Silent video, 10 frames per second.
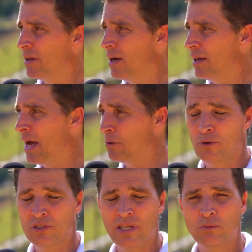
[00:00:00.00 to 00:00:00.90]
not
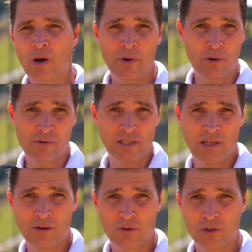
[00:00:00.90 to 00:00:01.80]
outdoors. That's why we go
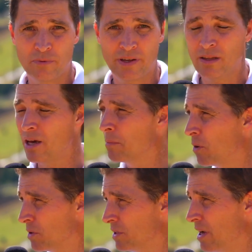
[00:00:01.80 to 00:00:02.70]
racing outdoors. We got a lot of
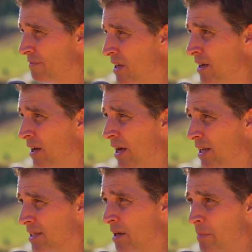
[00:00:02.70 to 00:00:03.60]
motos left, and it's going to